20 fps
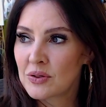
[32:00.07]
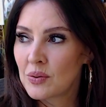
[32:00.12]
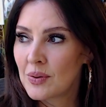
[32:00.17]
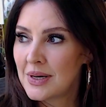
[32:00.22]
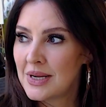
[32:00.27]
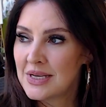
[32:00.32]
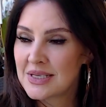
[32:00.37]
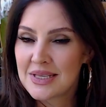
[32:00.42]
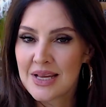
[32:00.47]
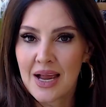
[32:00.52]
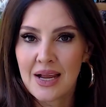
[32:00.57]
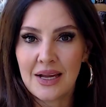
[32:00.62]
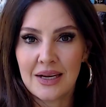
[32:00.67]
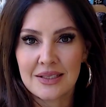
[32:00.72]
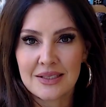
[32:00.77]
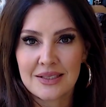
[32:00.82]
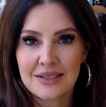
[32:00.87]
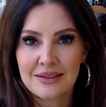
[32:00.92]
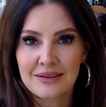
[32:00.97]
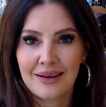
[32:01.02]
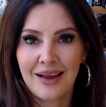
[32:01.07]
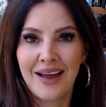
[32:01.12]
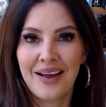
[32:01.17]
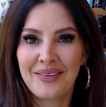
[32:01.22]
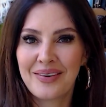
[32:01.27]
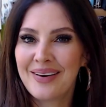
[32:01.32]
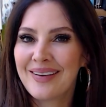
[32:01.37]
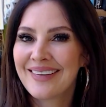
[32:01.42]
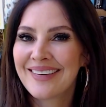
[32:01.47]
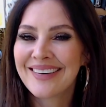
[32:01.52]
20 seconds.
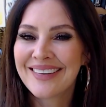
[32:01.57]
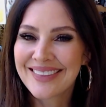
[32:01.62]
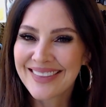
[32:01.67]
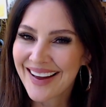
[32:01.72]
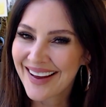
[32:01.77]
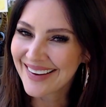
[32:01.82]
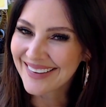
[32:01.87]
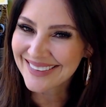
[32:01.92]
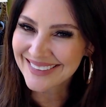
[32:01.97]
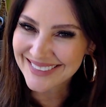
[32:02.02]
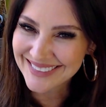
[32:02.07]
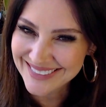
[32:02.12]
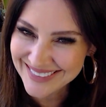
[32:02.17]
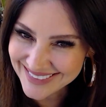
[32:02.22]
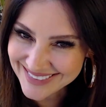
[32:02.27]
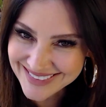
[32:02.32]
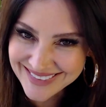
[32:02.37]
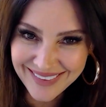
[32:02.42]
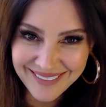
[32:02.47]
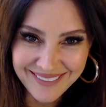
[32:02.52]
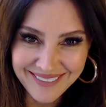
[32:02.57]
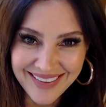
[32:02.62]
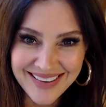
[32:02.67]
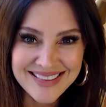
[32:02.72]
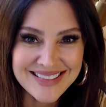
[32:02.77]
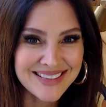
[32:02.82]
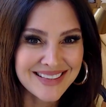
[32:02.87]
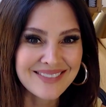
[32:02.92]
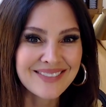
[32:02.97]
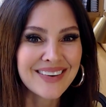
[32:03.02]
This is so
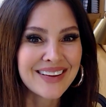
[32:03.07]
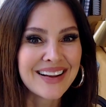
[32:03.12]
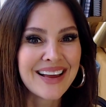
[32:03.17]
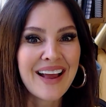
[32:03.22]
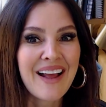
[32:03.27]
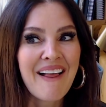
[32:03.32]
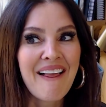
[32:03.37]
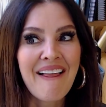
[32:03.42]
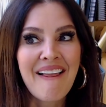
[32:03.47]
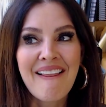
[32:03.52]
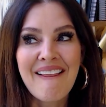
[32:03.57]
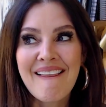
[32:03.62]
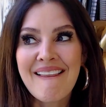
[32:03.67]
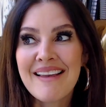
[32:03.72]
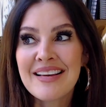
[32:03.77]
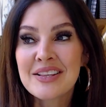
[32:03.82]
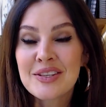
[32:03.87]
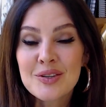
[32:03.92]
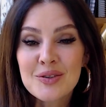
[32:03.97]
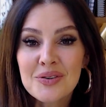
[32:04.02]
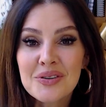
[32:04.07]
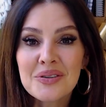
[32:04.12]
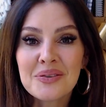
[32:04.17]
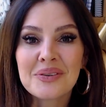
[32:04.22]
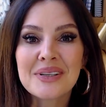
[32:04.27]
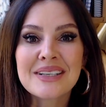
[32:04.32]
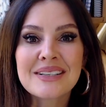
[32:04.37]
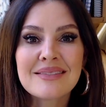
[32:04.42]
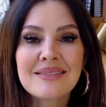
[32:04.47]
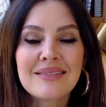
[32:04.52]
crazy, but it's
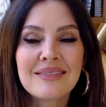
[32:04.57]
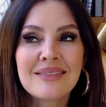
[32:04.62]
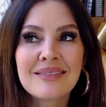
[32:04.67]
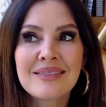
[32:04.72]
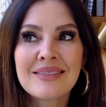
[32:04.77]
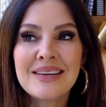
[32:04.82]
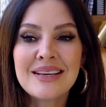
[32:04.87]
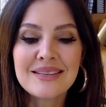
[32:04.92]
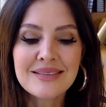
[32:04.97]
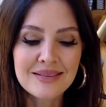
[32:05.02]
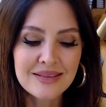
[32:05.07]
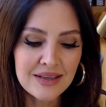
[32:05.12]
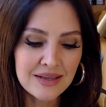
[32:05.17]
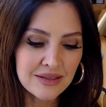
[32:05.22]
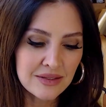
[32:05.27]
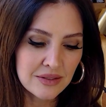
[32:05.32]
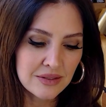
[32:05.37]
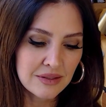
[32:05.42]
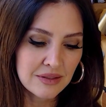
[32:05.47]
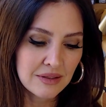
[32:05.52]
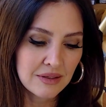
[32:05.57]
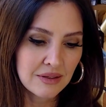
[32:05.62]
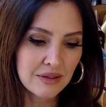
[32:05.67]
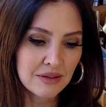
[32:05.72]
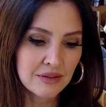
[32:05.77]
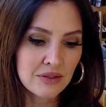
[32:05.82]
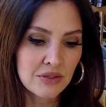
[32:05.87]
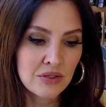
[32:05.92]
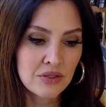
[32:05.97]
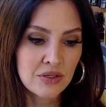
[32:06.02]
true. These things
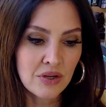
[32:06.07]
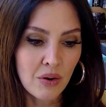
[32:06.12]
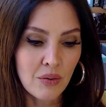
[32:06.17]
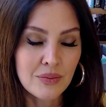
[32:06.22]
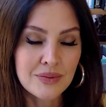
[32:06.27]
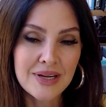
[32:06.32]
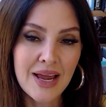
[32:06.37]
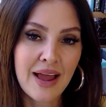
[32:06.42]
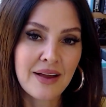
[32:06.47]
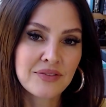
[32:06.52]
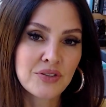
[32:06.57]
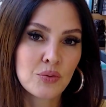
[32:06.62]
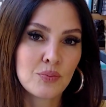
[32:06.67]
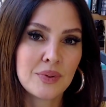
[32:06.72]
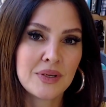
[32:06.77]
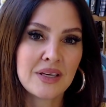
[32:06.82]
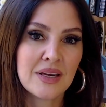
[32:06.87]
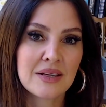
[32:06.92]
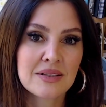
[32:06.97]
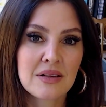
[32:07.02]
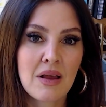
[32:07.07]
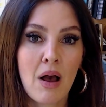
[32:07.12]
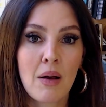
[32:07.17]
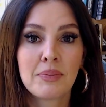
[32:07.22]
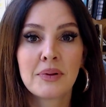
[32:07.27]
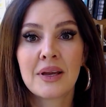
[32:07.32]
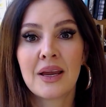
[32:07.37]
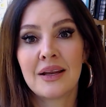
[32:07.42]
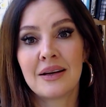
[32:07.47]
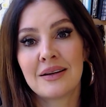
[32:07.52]
don't have to be as
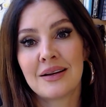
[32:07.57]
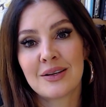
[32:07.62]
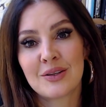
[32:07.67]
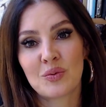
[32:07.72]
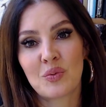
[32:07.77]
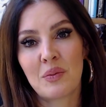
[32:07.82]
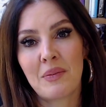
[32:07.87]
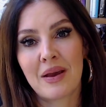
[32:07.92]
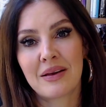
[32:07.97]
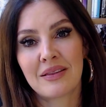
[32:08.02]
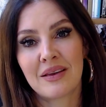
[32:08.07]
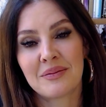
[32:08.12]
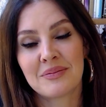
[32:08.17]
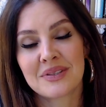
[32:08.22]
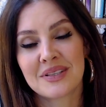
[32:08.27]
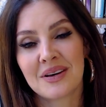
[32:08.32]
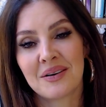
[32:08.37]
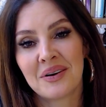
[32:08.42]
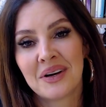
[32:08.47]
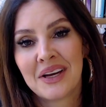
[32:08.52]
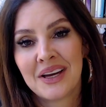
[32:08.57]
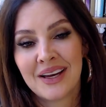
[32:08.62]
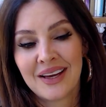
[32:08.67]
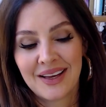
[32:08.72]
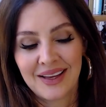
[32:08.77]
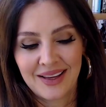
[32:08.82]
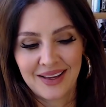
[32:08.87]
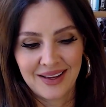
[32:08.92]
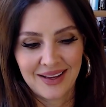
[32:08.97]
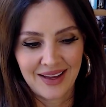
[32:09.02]
complicated as we make them. So
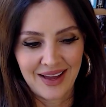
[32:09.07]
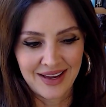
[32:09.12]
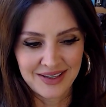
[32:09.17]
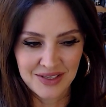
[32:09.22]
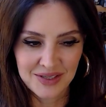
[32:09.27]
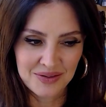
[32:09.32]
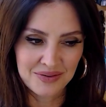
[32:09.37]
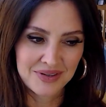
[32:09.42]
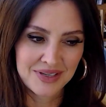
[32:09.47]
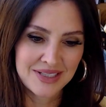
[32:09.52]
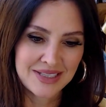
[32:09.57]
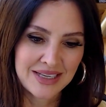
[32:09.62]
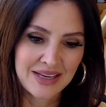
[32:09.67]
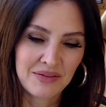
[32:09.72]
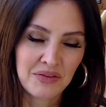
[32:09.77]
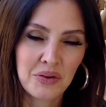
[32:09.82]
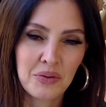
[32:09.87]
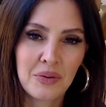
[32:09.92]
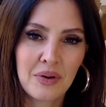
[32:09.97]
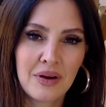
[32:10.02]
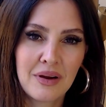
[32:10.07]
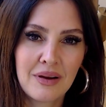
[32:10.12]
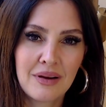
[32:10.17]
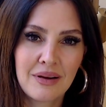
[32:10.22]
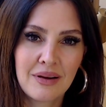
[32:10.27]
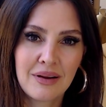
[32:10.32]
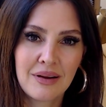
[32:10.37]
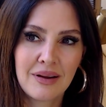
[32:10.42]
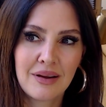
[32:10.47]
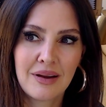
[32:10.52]
I just wanted to give you
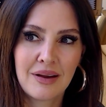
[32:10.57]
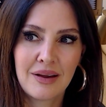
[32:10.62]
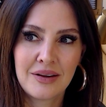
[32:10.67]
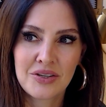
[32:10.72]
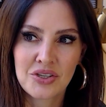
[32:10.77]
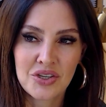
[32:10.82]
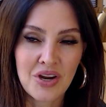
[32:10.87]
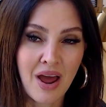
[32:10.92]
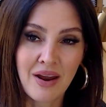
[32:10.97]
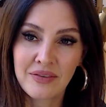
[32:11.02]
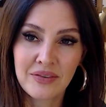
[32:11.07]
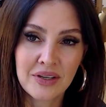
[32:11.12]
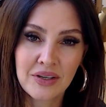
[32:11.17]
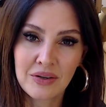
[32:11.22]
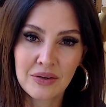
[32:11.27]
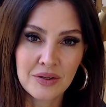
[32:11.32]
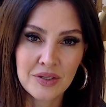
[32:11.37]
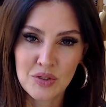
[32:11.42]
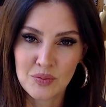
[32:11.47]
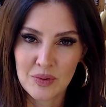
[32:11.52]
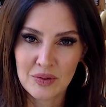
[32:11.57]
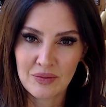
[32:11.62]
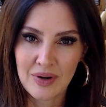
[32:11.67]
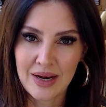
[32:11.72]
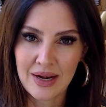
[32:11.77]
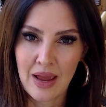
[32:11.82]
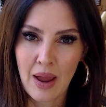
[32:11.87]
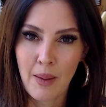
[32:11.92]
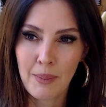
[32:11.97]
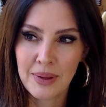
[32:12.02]
a shot of encouragement
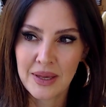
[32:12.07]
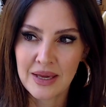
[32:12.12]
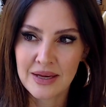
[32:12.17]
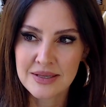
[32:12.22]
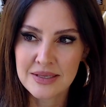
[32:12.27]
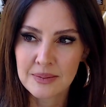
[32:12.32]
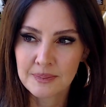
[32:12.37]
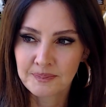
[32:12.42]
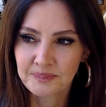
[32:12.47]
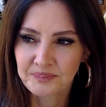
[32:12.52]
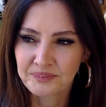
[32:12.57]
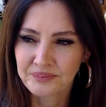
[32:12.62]
right now, because